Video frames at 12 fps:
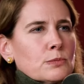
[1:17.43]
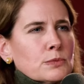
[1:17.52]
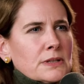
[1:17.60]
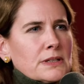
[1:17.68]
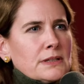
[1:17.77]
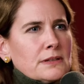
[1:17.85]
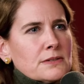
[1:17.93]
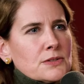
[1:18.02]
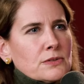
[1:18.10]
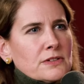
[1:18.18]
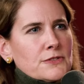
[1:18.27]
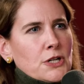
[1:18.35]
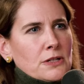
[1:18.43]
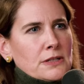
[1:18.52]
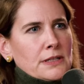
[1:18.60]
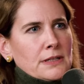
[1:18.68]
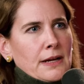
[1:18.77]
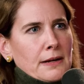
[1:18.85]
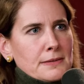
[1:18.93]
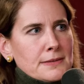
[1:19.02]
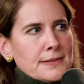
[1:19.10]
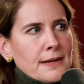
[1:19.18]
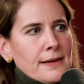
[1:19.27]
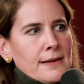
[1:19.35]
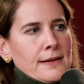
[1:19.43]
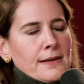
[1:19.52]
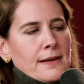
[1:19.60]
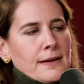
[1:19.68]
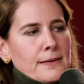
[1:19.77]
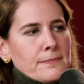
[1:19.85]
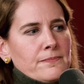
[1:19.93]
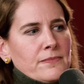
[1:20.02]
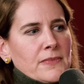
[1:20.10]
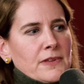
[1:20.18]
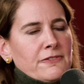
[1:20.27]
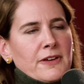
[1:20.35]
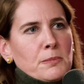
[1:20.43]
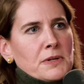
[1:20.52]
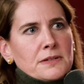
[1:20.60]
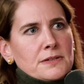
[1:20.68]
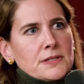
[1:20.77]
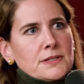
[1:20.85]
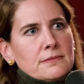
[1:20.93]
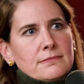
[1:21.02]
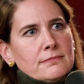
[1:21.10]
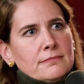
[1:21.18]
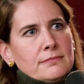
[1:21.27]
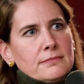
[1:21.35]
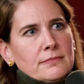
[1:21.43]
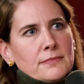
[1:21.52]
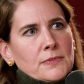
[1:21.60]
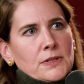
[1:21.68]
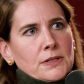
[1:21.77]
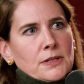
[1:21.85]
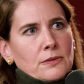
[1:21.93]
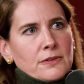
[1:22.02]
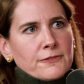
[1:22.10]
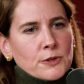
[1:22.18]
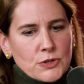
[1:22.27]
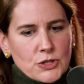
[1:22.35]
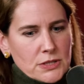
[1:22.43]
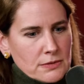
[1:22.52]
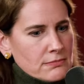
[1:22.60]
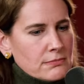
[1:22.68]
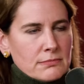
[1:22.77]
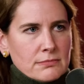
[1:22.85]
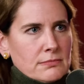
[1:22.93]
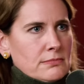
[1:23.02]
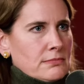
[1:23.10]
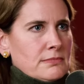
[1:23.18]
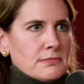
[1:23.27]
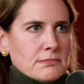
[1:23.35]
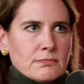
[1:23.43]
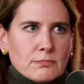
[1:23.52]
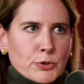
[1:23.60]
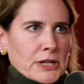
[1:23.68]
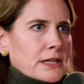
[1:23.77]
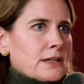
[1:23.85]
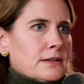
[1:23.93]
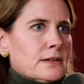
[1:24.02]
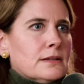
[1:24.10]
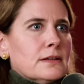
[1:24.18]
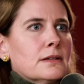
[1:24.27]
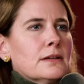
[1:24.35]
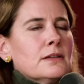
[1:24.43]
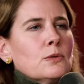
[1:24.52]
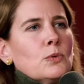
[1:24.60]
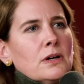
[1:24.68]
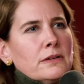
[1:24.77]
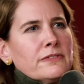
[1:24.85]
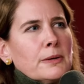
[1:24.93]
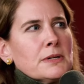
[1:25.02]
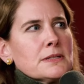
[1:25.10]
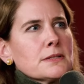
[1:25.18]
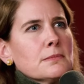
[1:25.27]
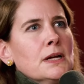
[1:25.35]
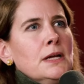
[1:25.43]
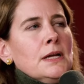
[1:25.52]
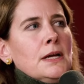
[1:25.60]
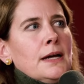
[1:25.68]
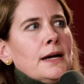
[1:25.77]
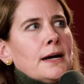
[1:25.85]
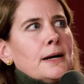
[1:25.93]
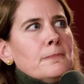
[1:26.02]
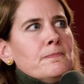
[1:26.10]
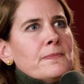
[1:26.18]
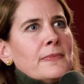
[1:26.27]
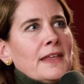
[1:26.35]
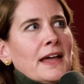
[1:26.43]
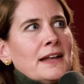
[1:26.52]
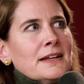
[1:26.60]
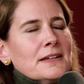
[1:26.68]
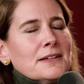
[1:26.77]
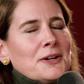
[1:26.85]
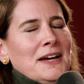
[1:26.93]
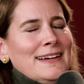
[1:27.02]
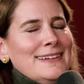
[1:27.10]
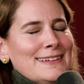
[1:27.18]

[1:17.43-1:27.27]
that really is sort of targeted as um, the feminist, you know, the first brick in the in the wall of feminism, um, and it, you know,